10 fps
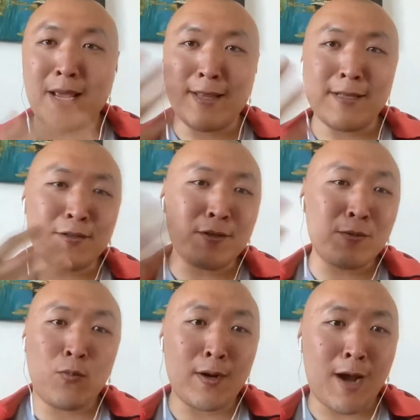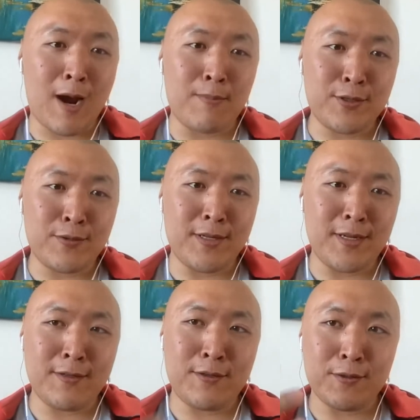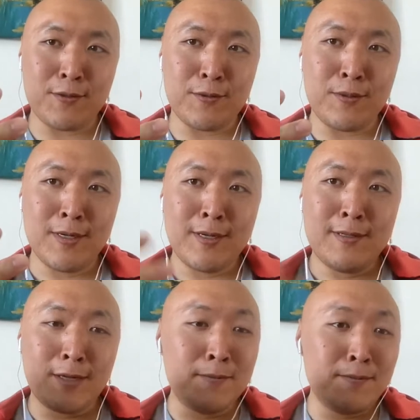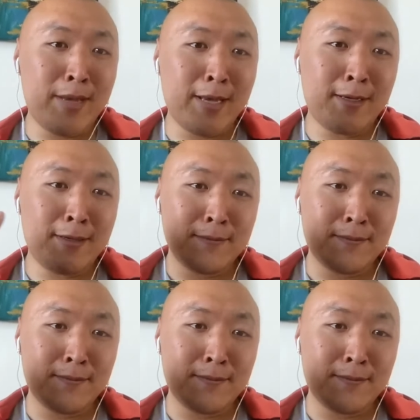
And that's just one opportunity to get